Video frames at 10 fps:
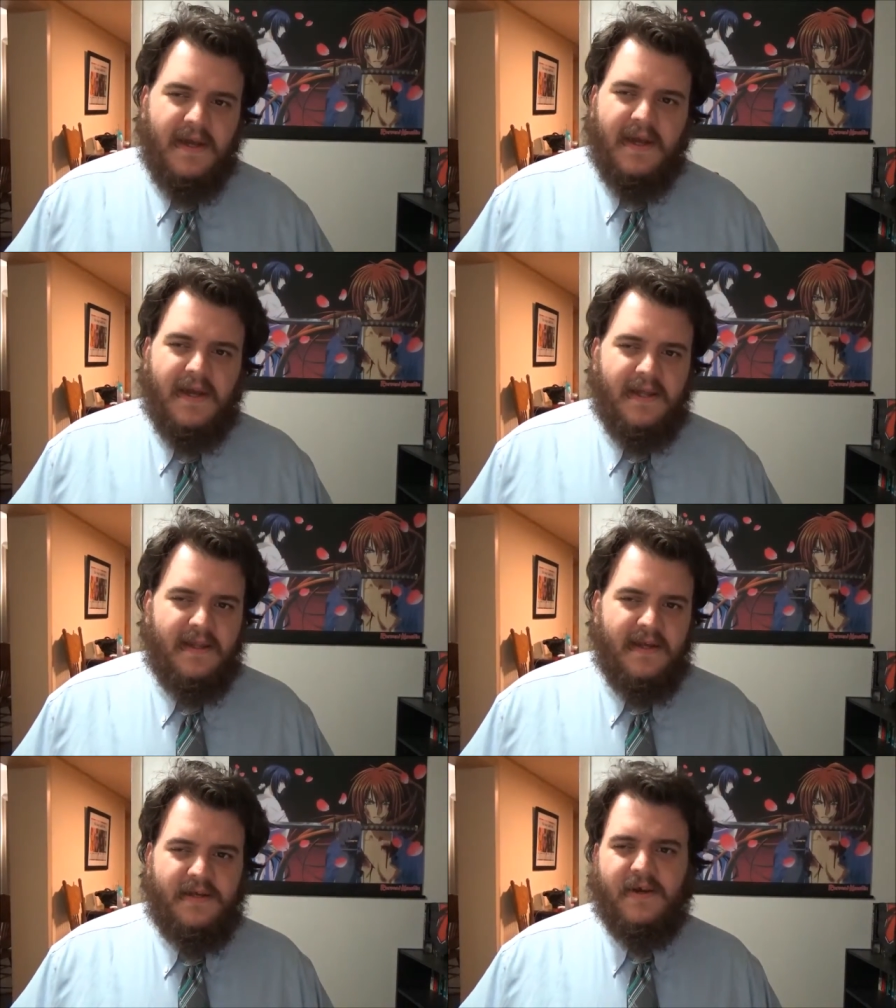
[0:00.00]
and
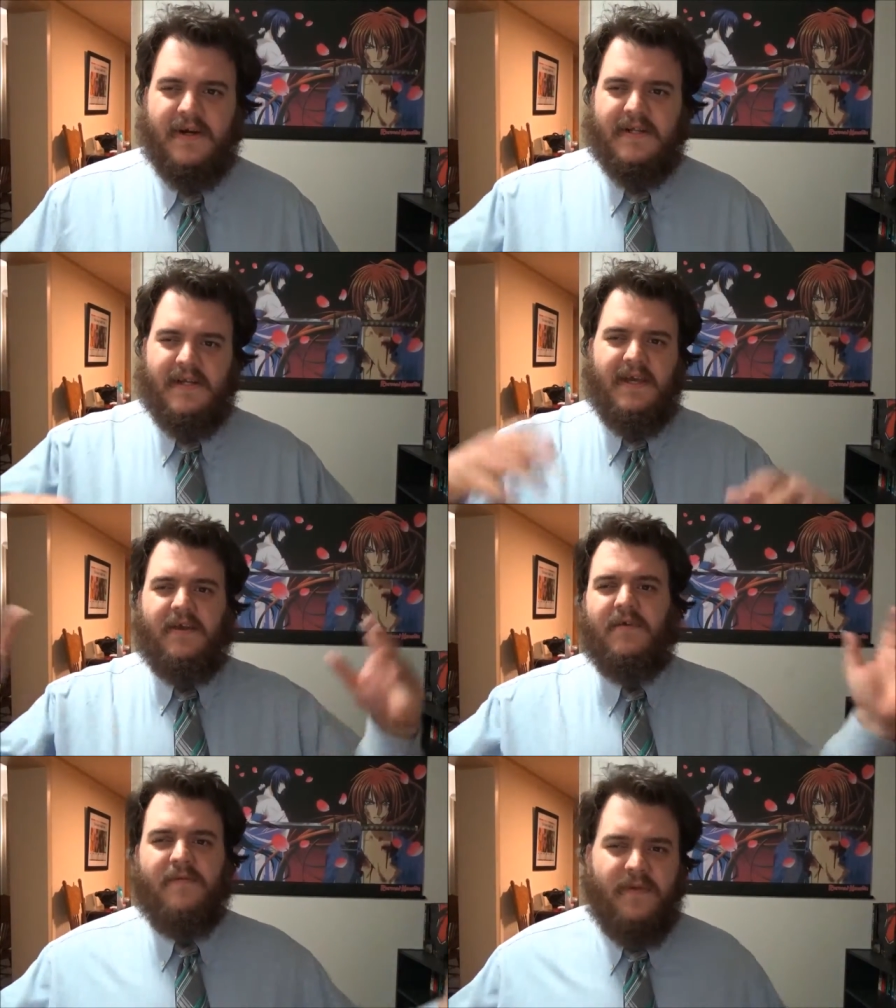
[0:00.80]
they try to take
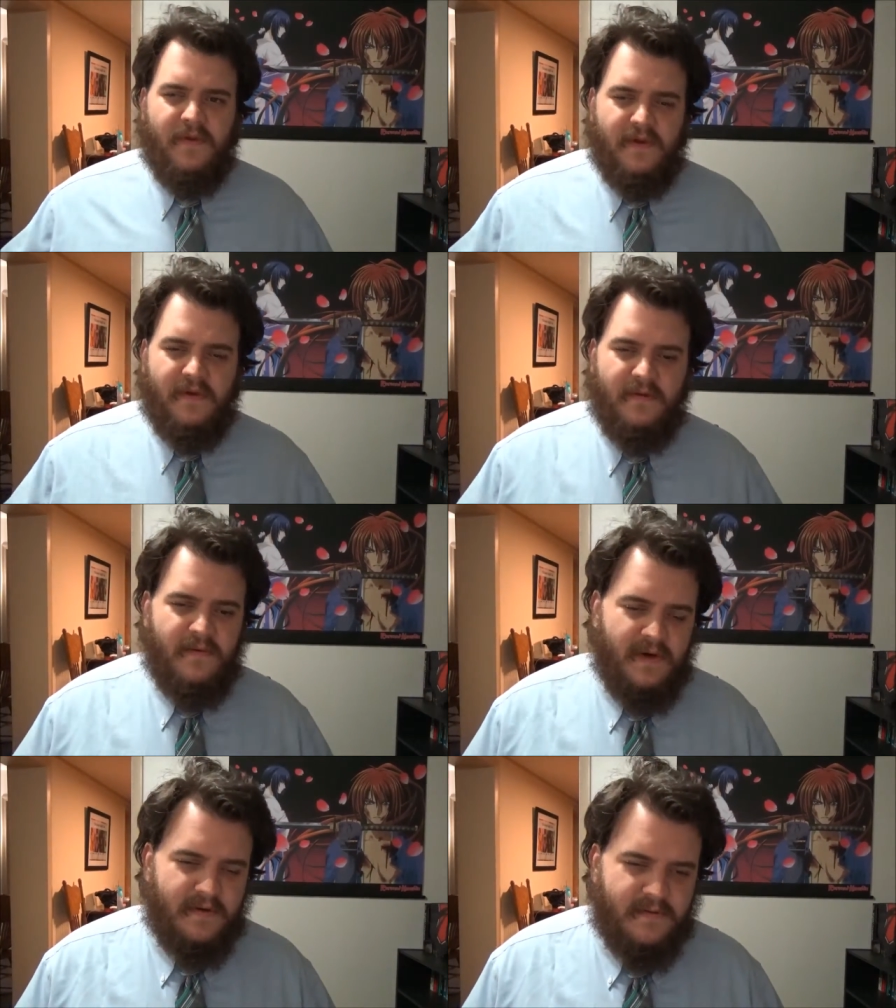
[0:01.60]
over
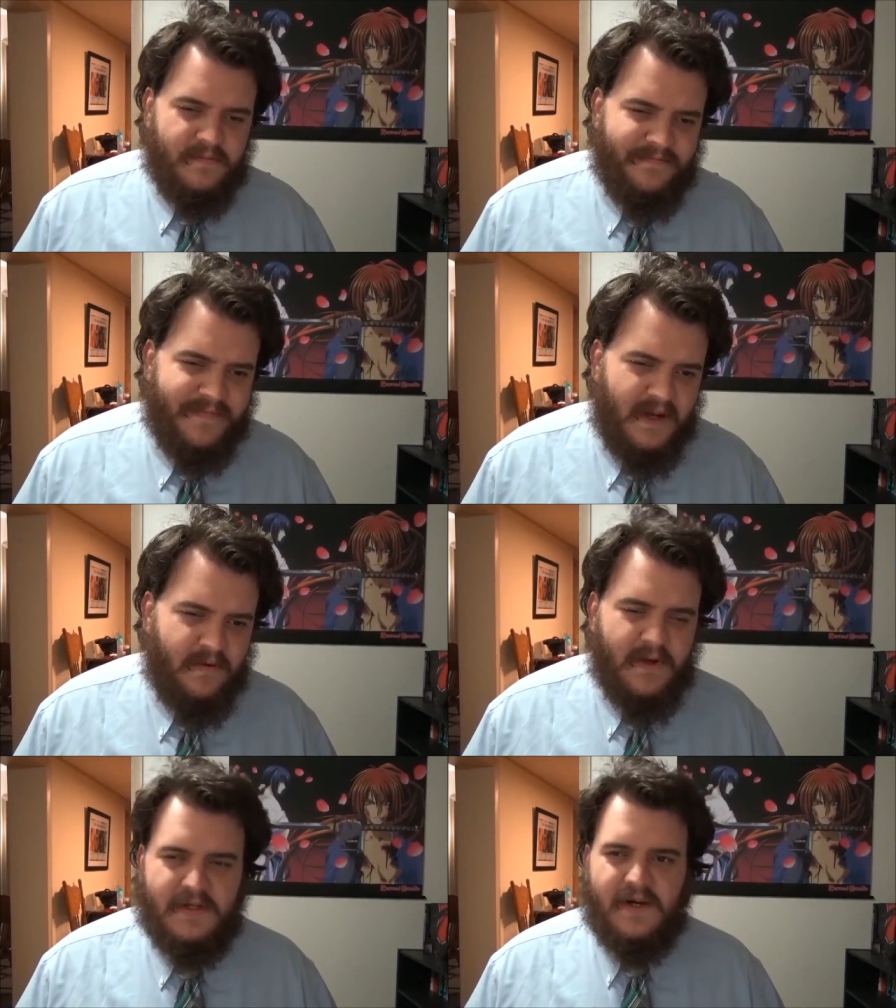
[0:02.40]
they
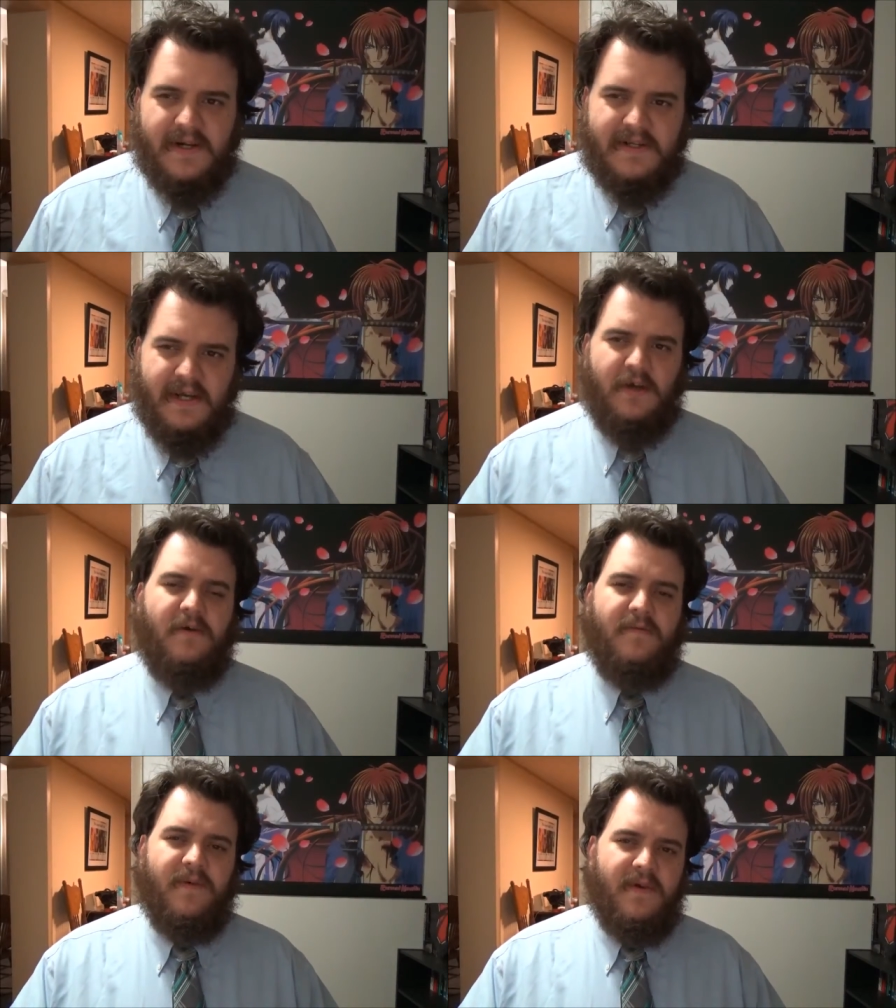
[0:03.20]
don't really try to take
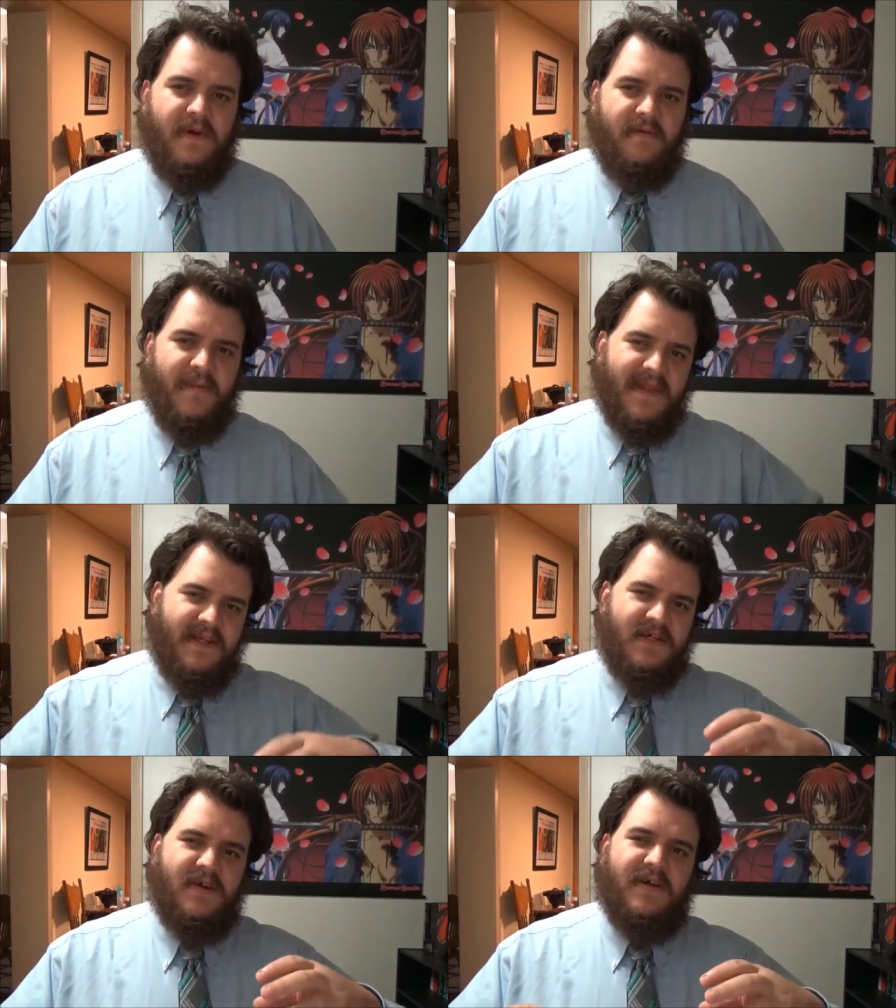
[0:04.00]
over the government, they
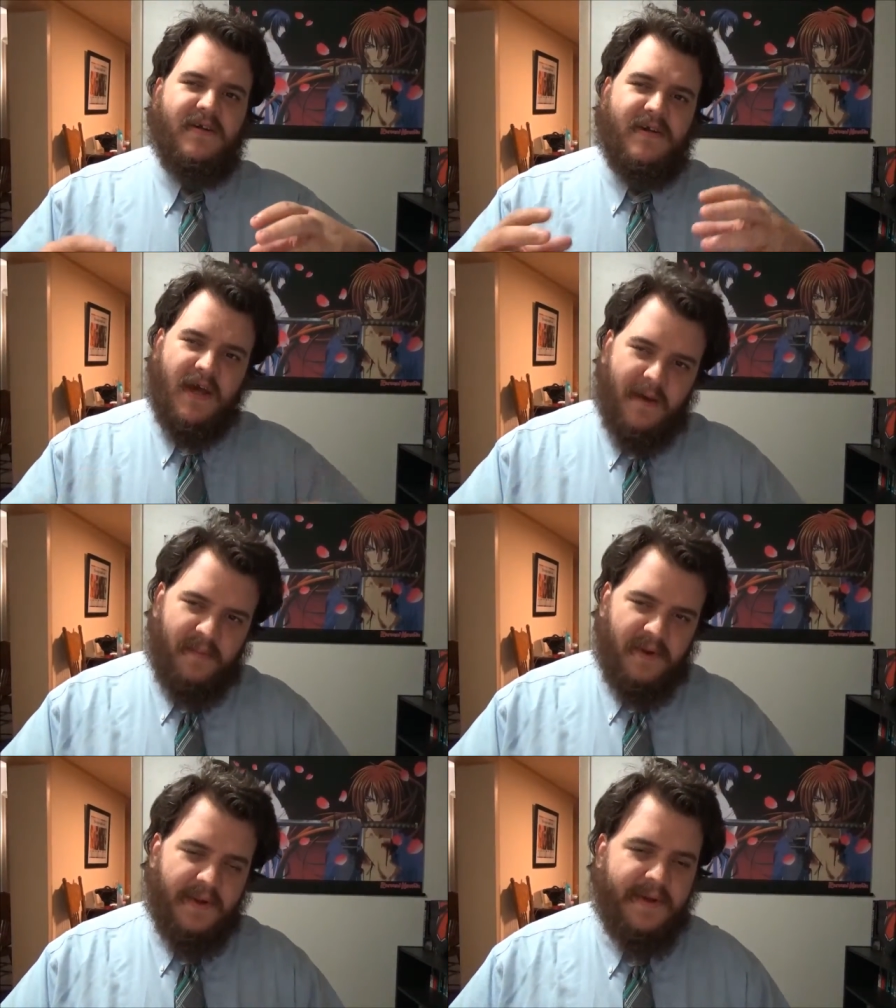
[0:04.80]
just try to
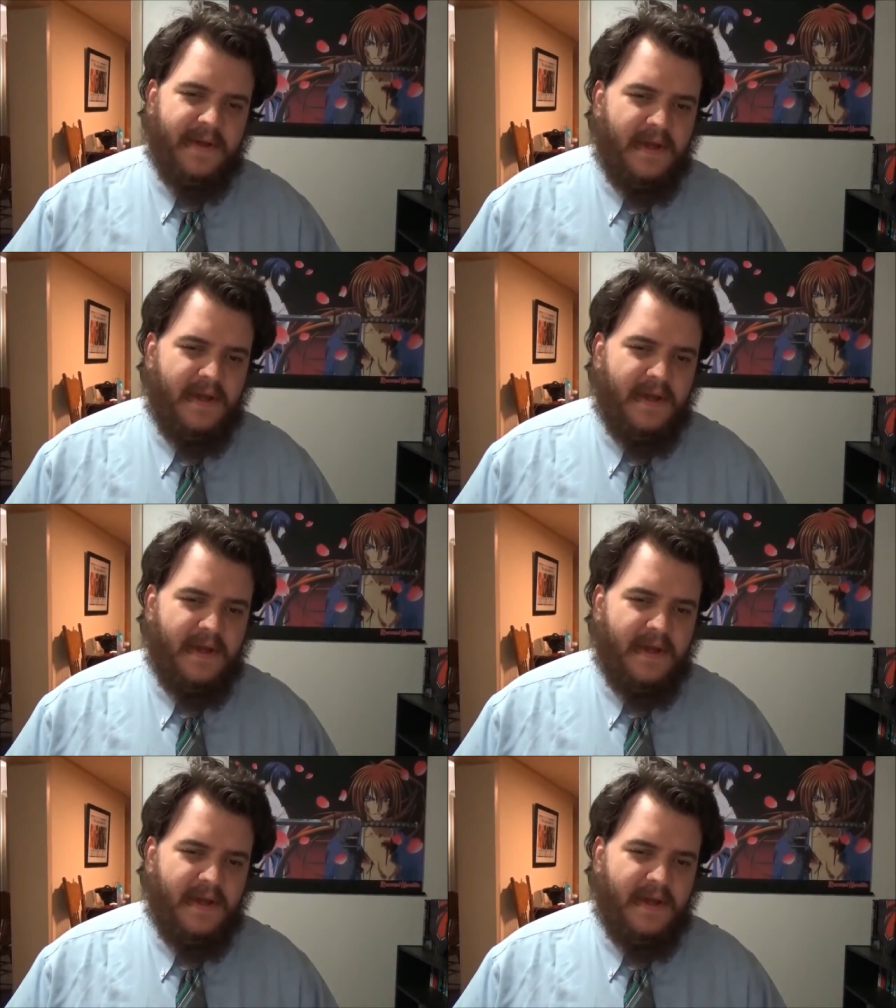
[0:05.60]
topple it.